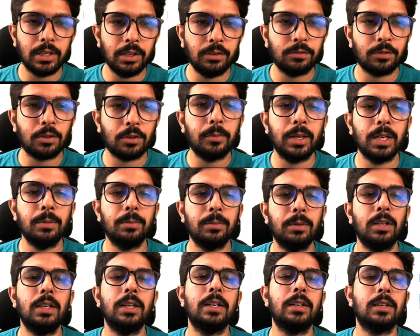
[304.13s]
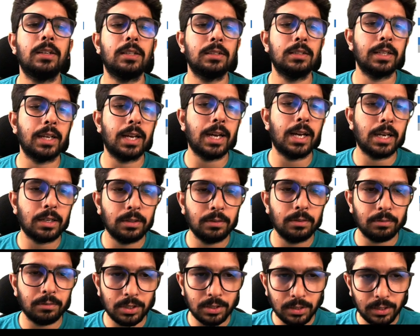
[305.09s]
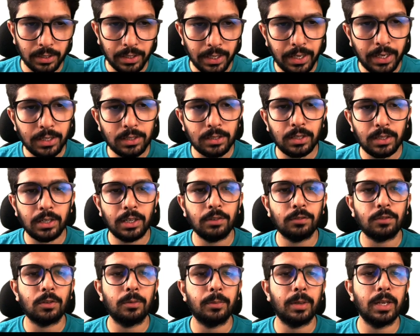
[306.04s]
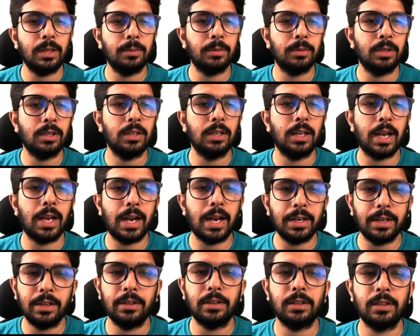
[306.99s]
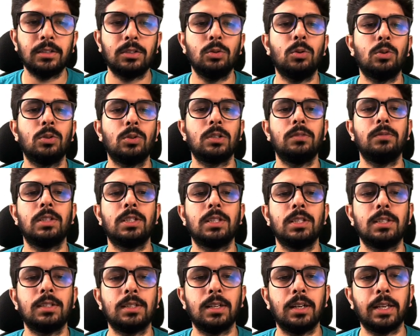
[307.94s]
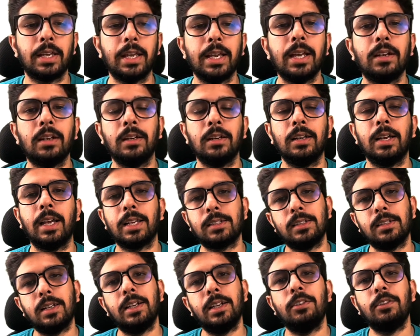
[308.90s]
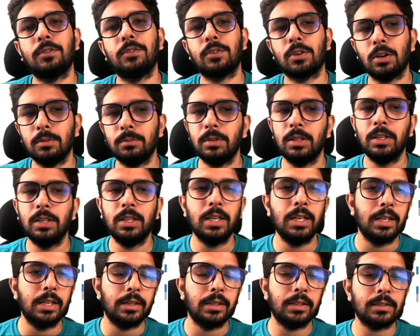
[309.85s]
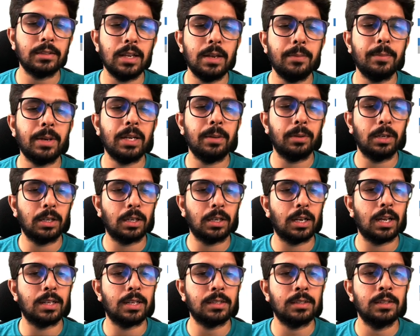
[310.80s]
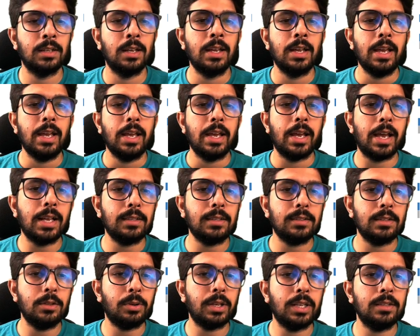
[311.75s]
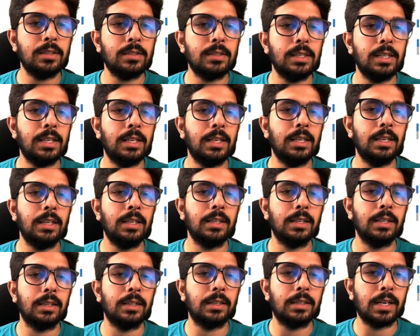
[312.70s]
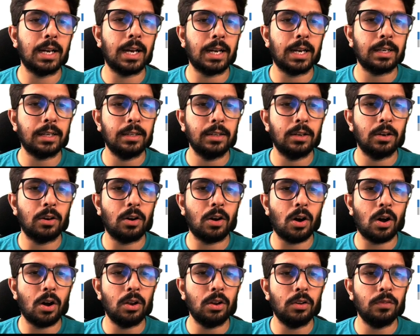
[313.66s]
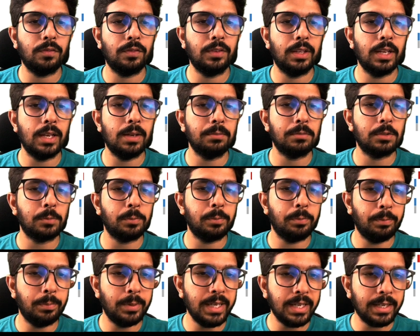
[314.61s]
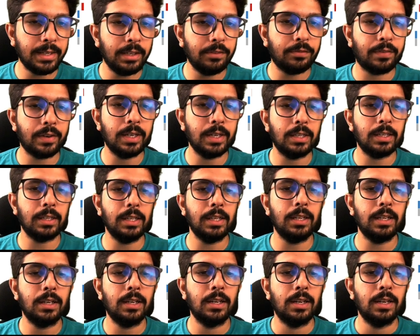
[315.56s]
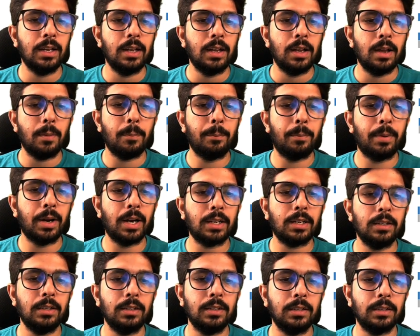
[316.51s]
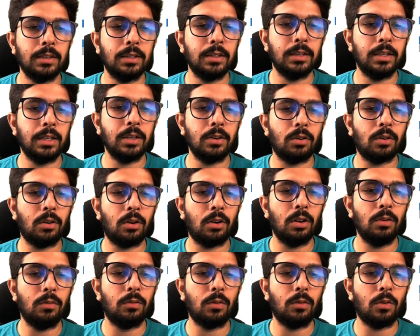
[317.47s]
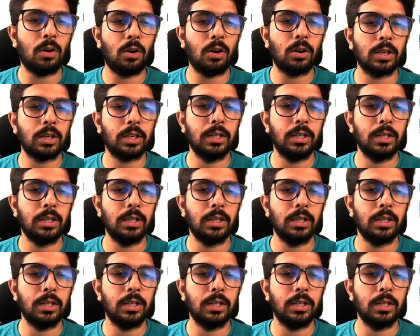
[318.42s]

from animal. Here is the cat, which is again extending from animal. And here is horse, which is again extending from the same animal class. As you can see that all of them speak differently, but they all walk